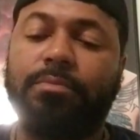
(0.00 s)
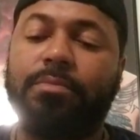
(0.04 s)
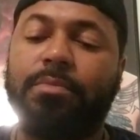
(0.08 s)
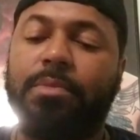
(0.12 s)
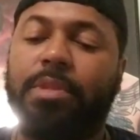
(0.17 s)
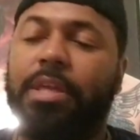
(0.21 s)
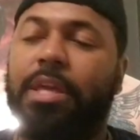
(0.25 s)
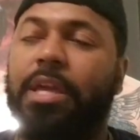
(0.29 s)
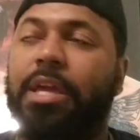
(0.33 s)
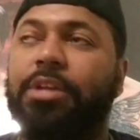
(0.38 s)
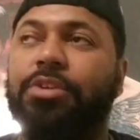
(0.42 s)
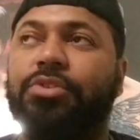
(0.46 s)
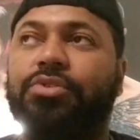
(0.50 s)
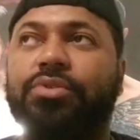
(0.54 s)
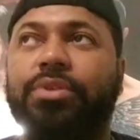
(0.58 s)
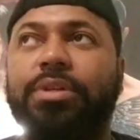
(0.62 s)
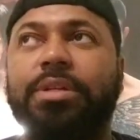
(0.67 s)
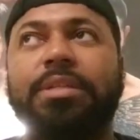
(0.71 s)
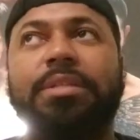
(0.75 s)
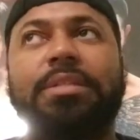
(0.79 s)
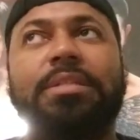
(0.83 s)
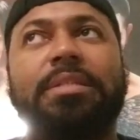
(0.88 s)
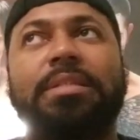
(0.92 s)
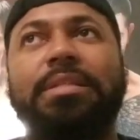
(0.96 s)
The
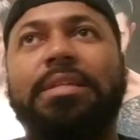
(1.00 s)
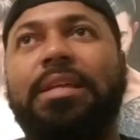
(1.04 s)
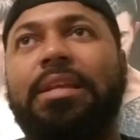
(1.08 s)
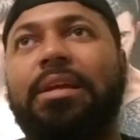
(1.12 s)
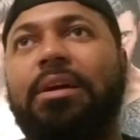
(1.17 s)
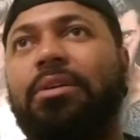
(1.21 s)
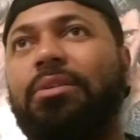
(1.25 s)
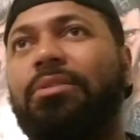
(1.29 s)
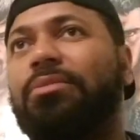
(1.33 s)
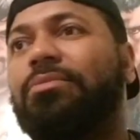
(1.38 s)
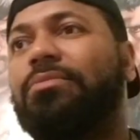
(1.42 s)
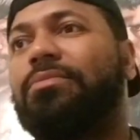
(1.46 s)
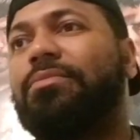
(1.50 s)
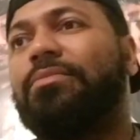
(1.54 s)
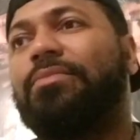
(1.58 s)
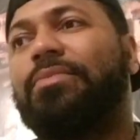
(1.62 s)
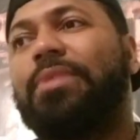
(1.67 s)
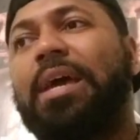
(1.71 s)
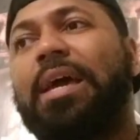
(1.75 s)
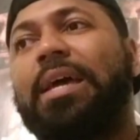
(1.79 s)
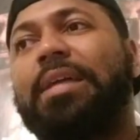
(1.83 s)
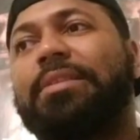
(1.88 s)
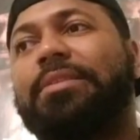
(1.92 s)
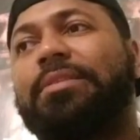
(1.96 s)
injuries, you know,
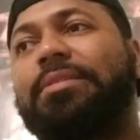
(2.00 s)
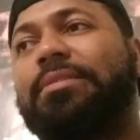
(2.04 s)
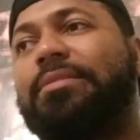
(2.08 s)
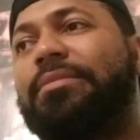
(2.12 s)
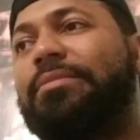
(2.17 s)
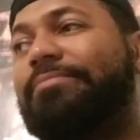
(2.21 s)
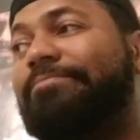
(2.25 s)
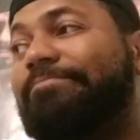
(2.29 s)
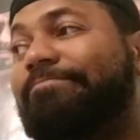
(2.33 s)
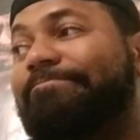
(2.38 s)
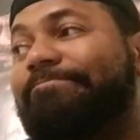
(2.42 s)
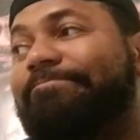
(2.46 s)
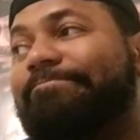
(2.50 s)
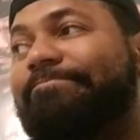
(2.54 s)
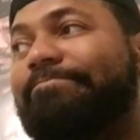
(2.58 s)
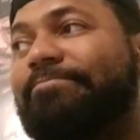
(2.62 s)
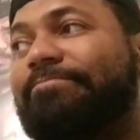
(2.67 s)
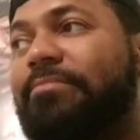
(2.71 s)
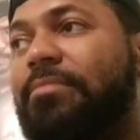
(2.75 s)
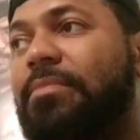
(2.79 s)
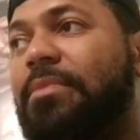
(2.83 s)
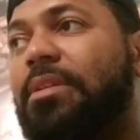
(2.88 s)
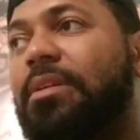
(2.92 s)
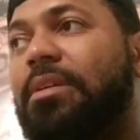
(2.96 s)
that's
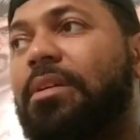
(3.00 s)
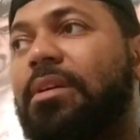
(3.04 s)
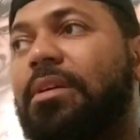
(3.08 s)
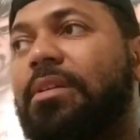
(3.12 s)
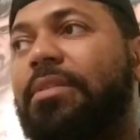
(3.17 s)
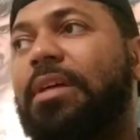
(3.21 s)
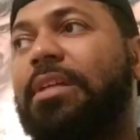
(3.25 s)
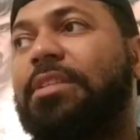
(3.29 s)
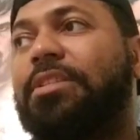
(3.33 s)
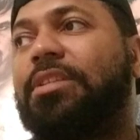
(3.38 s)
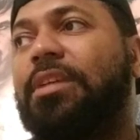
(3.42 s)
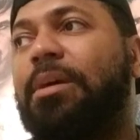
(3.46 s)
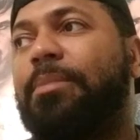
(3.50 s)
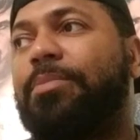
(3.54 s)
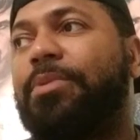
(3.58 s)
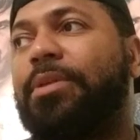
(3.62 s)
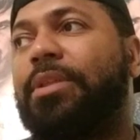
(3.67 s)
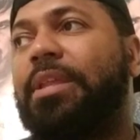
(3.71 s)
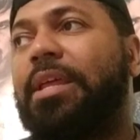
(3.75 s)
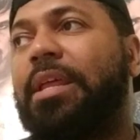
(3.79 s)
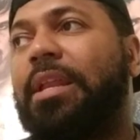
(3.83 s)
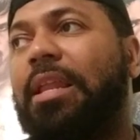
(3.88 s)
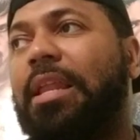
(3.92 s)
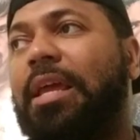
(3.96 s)
that's
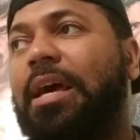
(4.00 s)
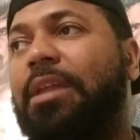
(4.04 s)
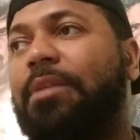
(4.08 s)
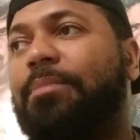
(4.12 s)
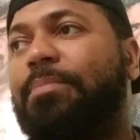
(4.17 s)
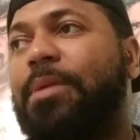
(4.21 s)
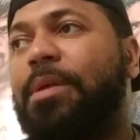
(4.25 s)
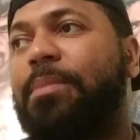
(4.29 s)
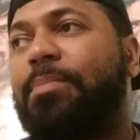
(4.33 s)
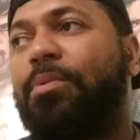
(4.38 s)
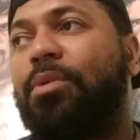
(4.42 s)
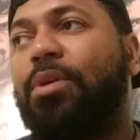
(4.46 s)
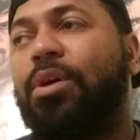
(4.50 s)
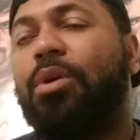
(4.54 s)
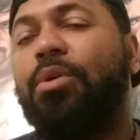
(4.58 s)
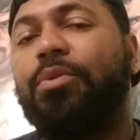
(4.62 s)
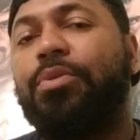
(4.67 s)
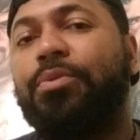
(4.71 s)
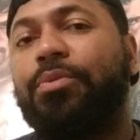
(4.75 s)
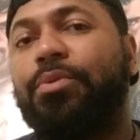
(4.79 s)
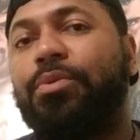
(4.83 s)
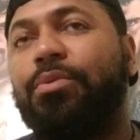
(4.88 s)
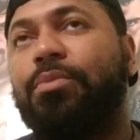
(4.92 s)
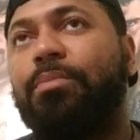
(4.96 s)
something that a lot of people
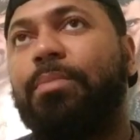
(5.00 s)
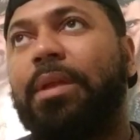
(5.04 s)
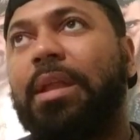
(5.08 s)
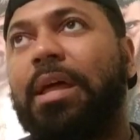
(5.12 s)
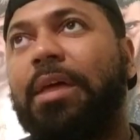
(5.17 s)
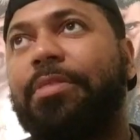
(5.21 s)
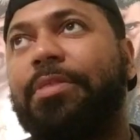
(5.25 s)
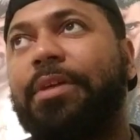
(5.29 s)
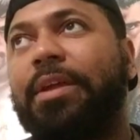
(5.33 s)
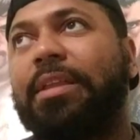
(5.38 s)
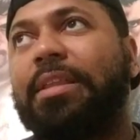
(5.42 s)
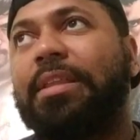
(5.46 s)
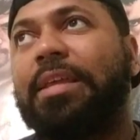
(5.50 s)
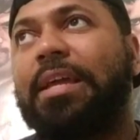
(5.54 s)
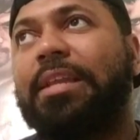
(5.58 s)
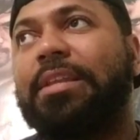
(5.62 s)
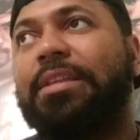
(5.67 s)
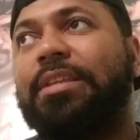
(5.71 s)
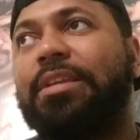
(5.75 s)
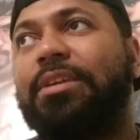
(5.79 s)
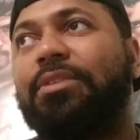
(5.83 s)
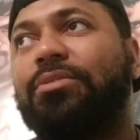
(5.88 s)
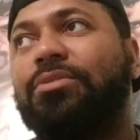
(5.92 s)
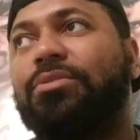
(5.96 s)
go through, but I think
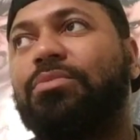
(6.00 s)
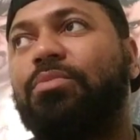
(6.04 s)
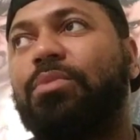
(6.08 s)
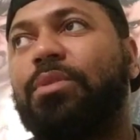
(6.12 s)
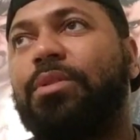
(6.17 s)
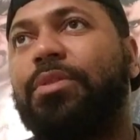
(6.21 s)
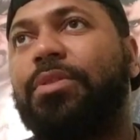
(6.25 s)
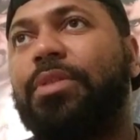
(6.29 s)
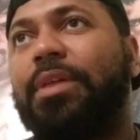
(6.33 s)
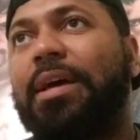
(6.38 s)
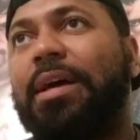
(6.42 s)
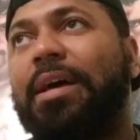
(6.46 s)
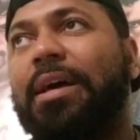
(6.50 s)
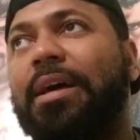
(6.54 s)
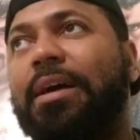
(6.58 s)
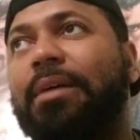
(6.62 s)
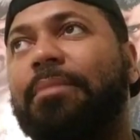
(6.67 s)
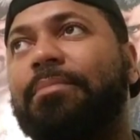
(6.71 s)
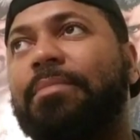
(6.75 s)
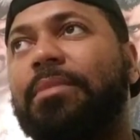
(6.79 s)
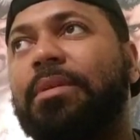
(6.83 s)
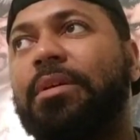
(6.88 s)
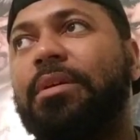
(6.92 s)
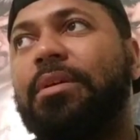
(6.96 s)
that deals with
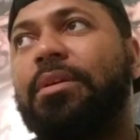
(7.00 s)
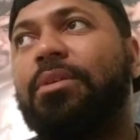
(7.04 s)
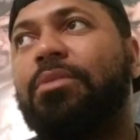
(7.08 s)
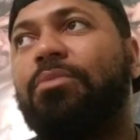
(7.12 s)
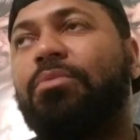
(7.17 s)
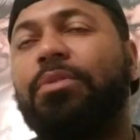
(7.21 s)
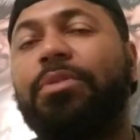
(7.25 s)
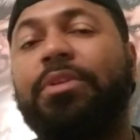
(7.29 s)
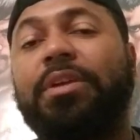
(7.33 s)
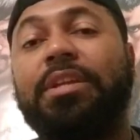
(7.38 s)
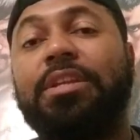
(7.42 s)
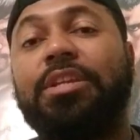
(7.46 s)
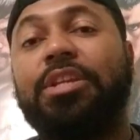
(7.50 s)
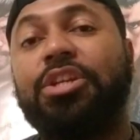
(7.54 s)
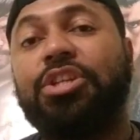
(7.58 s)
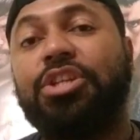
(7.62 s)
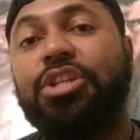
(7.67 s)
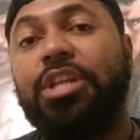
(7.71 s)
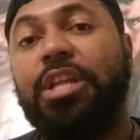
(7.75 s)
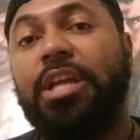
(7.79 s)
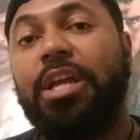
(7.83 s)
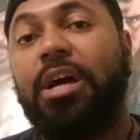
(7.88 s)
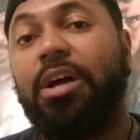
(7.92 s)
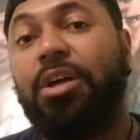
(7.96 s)
uh, with
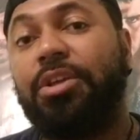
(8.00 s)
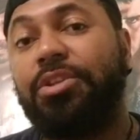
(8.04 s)
conditioning